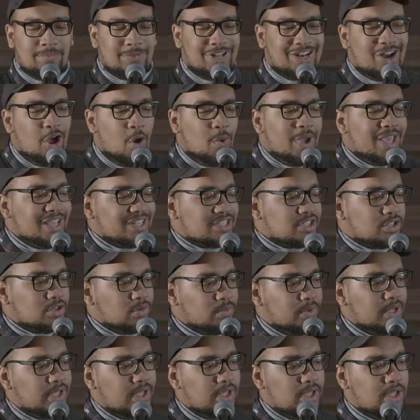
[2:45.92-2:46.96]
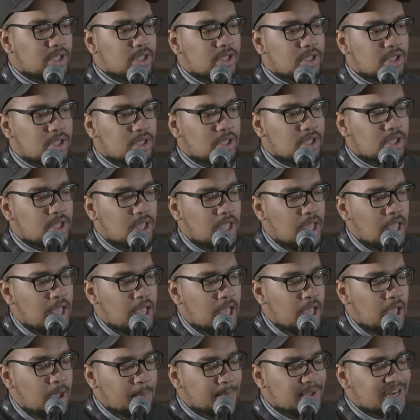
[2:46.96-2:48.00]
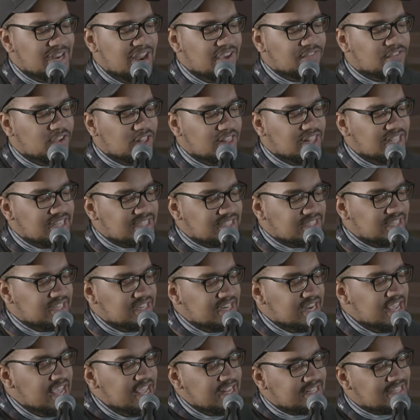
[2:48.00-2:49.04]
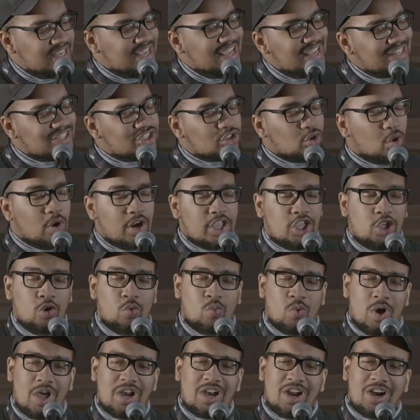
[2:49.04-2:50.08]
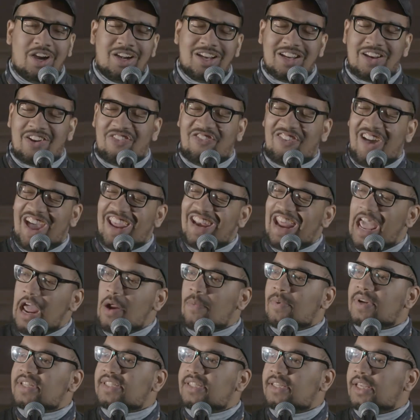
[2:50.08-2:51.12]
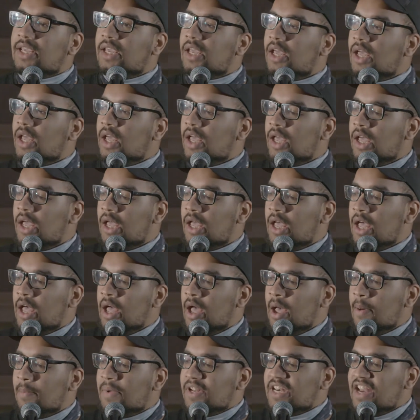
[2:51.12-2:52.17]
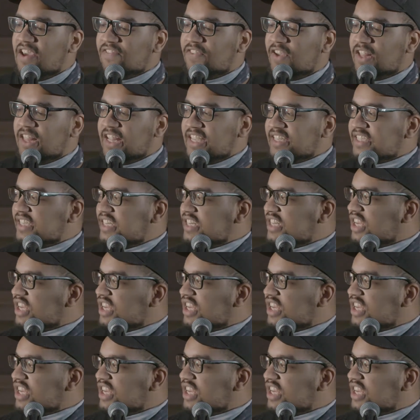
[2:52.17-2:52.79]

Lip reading: to know history, but never listen to his story. You want her to define heresy, but never listen